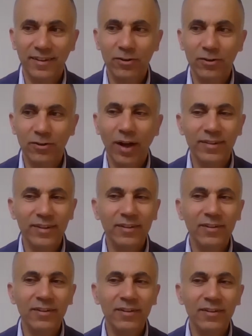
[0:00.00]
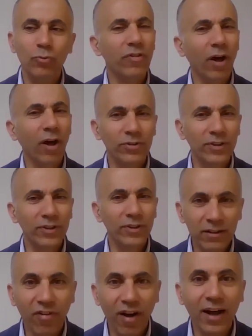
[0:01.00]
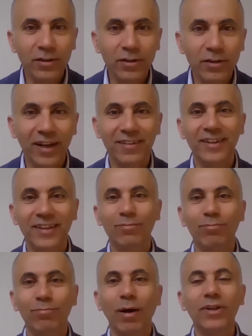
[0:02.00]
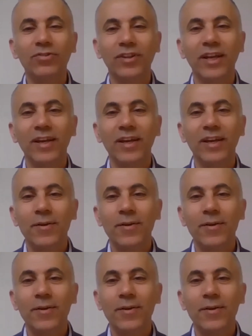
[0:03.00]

uh, it was in two thousand five, I think, published.